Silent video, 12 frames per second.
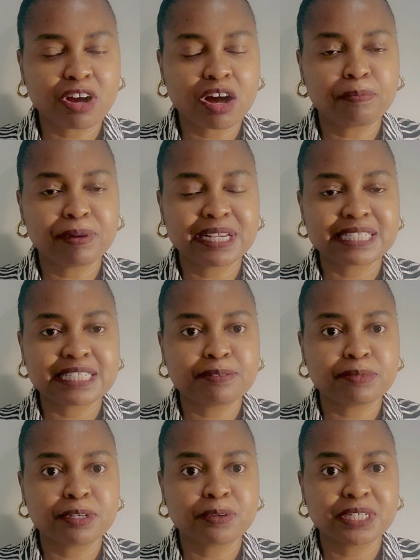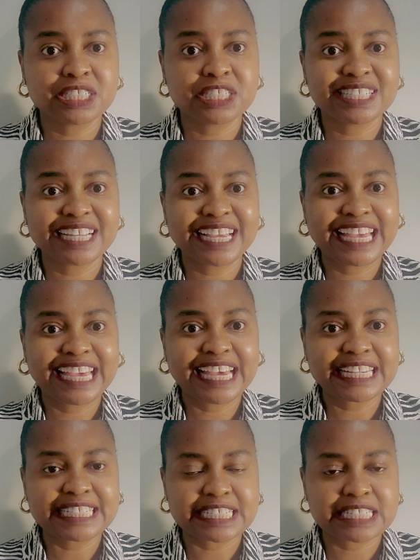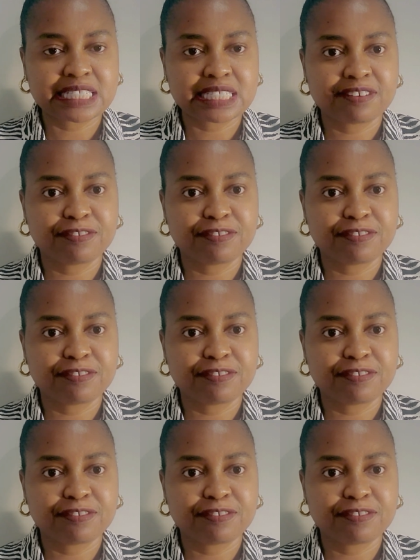complex immigration cases.